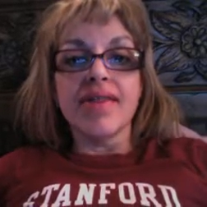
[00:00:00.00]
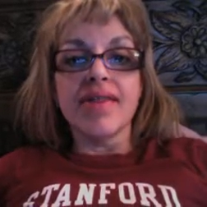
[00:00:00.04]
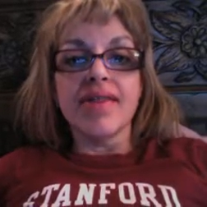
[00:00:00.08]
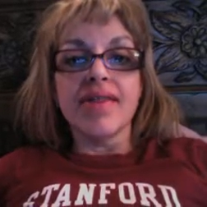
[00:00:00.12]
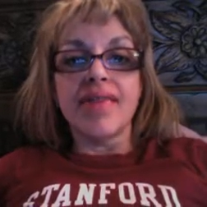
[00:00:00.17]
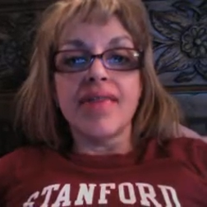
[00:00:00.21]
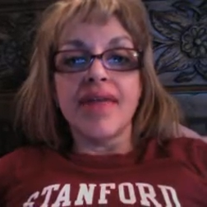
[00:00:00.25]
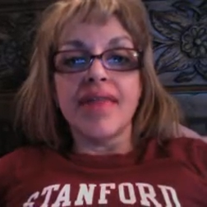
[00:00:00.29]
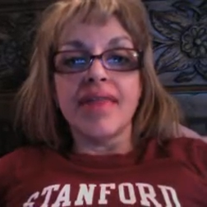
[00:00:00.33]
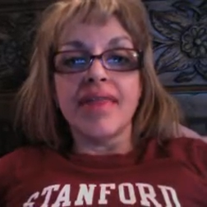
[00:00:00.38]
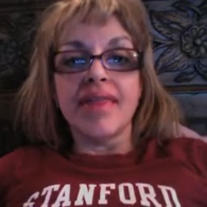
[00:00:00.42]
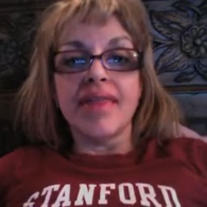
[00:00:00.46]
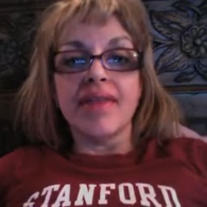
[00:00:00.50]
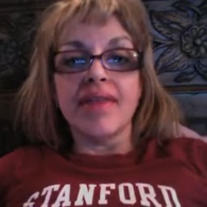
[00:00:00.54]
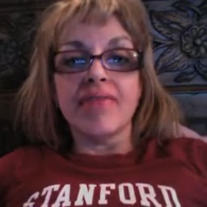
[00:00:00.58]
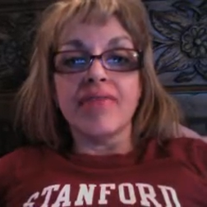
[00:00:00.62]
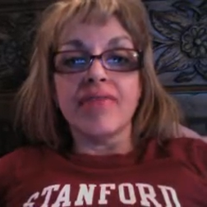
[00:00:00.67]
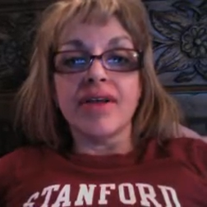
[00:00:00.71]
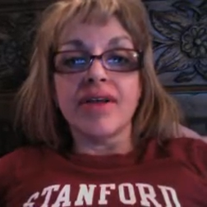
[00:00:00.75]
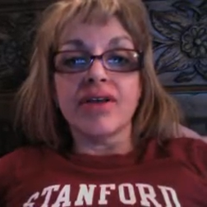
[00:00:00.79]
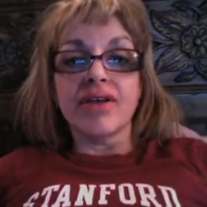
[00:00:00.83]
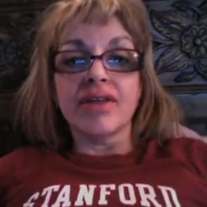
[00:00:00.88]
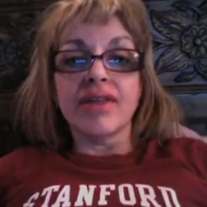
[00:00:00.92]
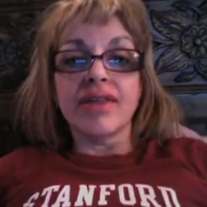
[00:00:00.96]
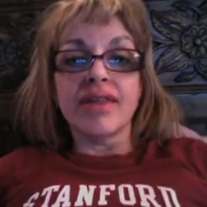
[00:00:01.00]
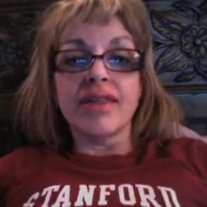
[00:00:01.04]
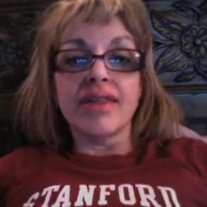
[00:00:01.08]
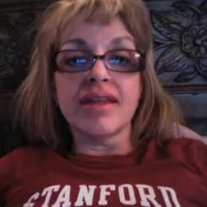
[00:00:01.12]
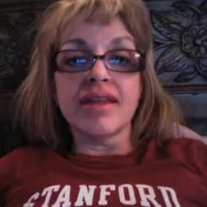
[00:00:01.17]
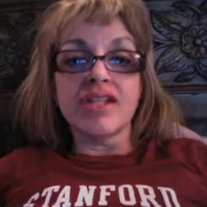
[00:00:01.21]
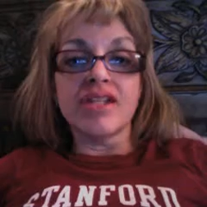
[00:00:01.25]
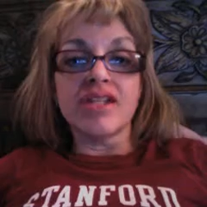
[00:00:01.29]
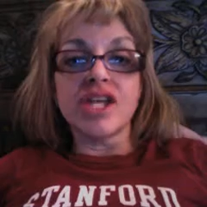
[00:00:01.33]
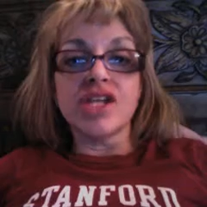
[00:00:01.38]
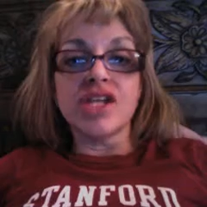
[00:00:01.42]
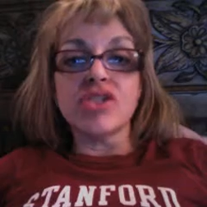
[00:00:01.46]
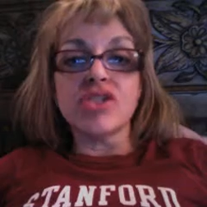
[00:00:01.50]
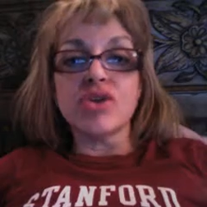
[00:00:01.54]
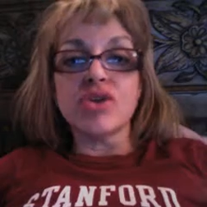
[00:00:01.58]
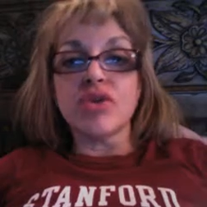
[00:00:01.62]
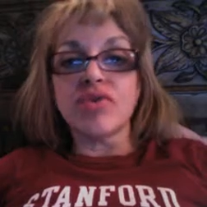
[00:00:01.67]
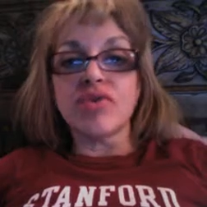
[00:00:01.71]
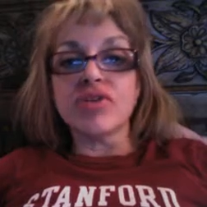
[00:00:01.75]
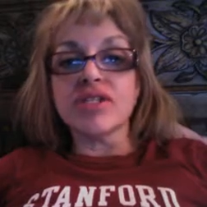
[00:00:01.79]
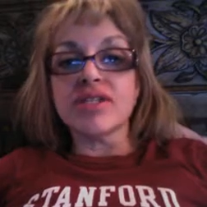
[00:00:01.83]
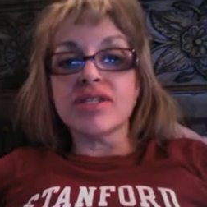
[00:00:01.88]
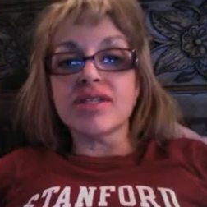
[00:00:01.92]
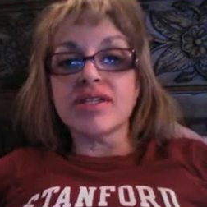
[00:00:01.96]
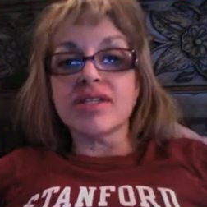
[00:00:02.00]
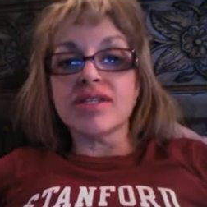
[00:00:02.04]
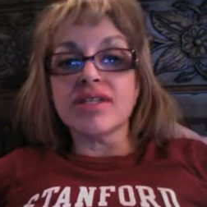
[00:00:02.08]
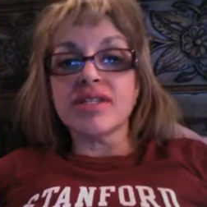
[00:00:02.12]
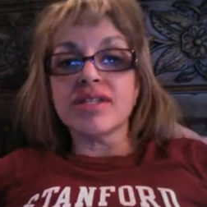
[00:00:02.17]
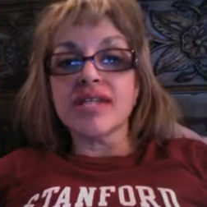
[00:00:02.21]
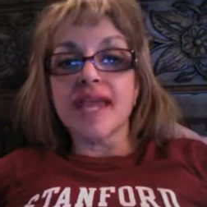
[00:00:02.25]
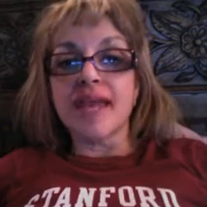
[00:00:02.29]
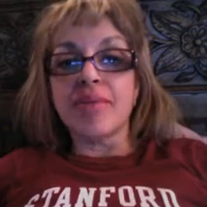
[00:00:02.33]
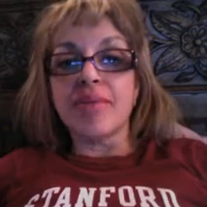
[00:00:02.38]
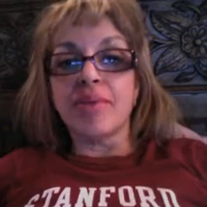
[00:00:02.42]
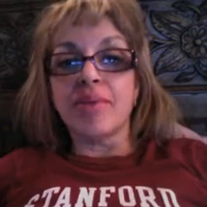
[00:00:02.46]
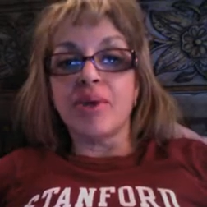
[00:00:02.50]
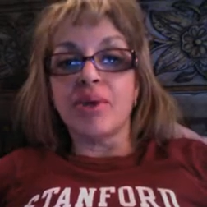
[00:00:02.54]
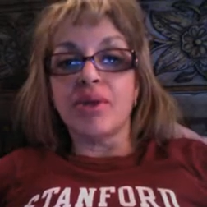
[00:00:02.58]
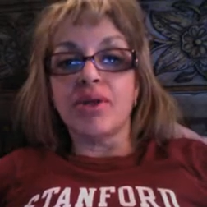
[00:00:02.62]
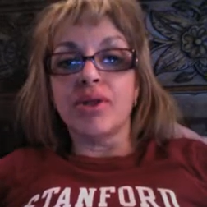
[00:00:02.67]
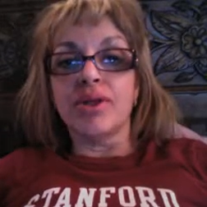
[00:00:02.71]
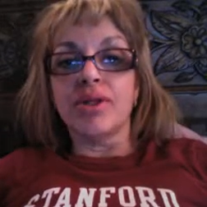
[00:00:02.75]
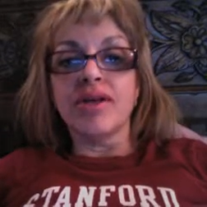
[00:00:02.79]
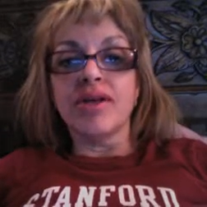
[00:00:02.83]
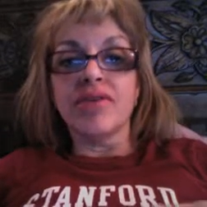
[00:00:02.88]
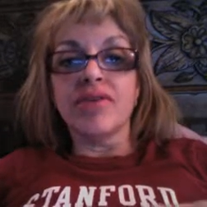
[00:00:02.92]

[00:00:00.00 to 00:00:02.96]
Then they vel then they change you over to the table,